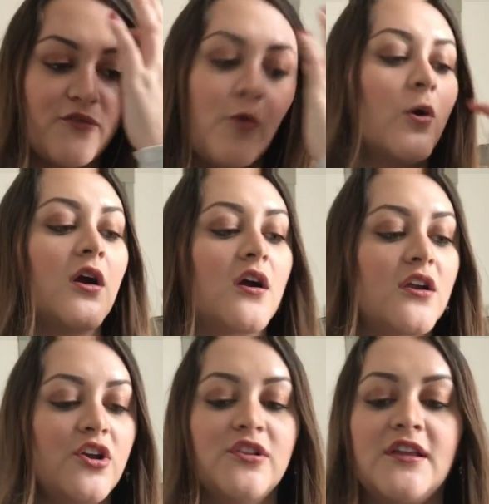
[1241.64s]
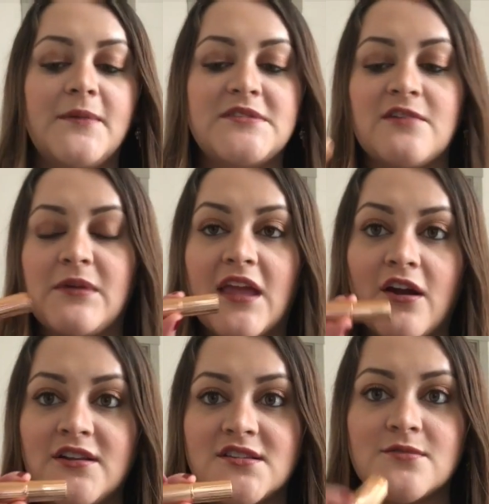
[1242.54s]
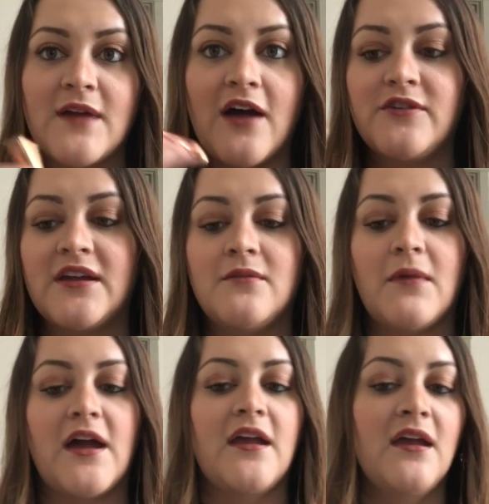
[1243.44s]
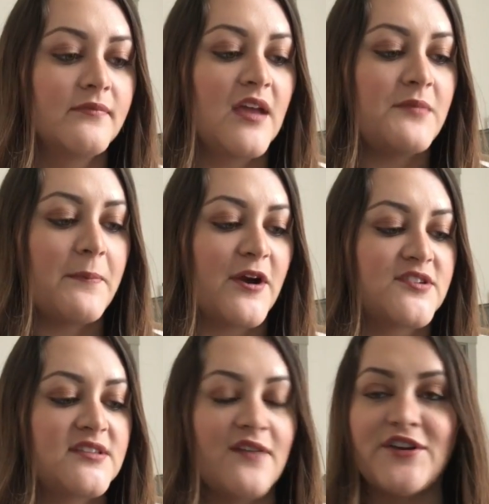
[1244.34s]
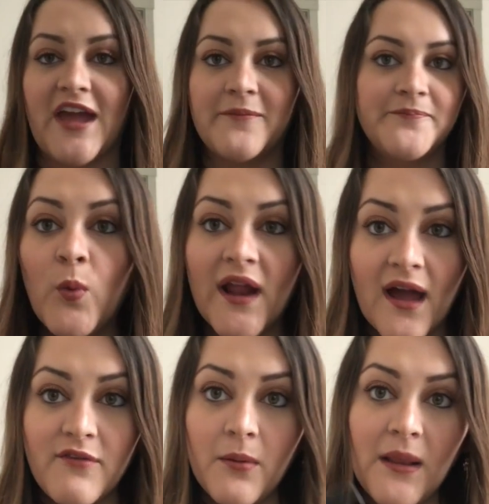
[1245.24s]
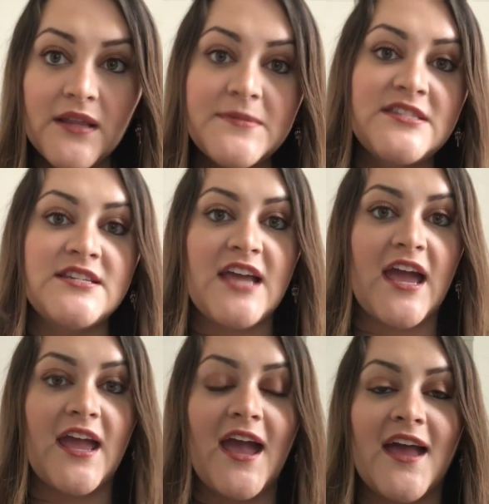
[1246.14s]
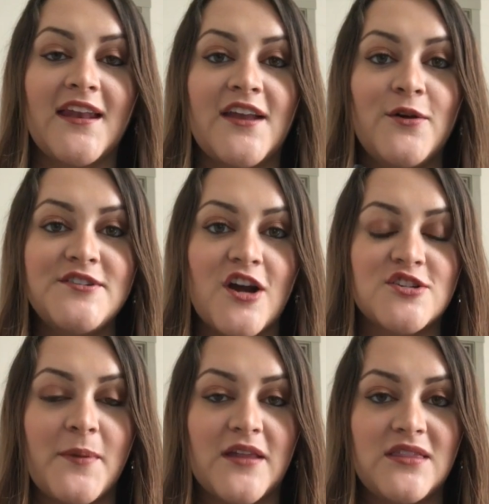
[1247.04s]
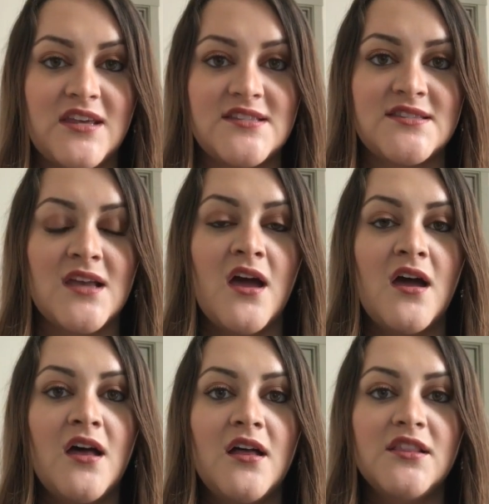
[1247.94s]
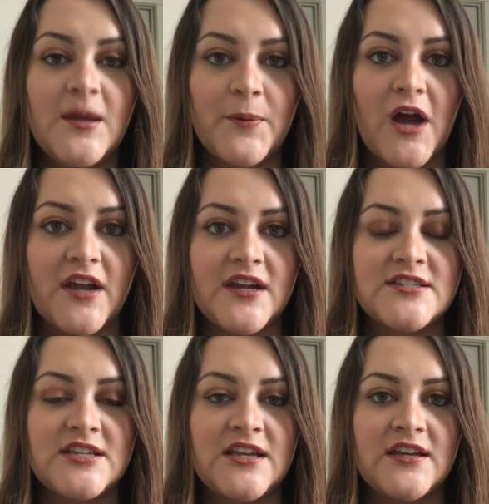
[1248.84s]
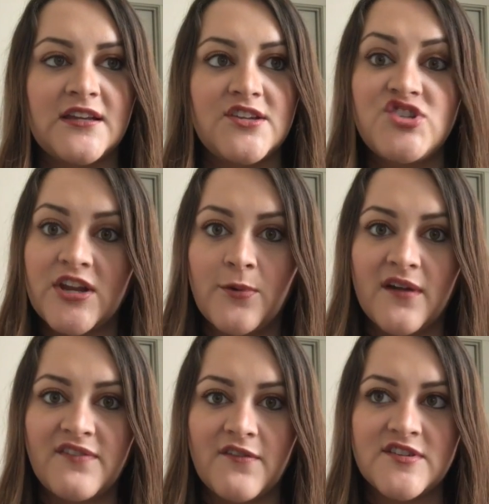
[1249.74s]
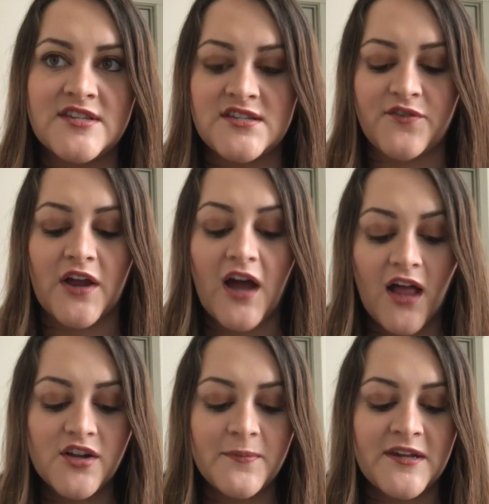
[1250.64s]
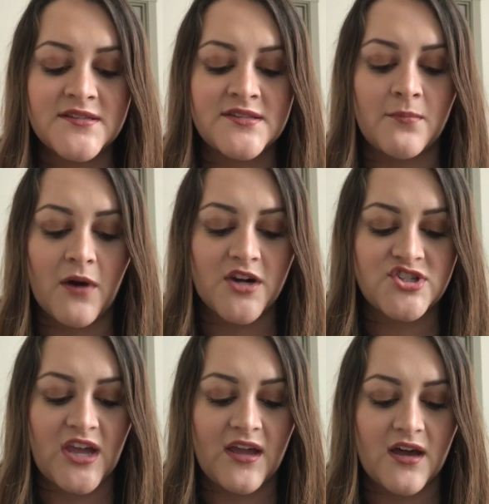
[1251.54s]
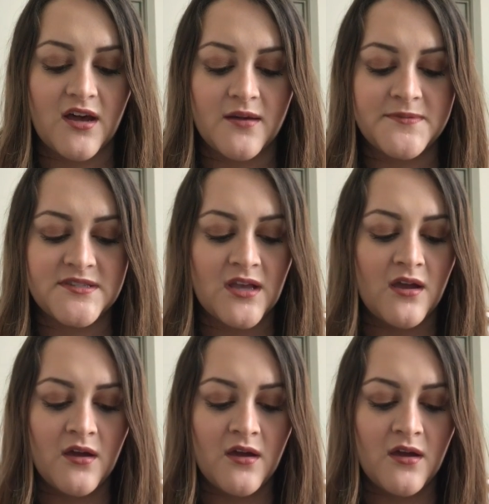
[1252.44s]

for your lips. I've been carrying this around in my in my purse every day. What I have on my lips today, and I know I talked about this lip product in January favorites in a different color, but it is the Marc Jacobs,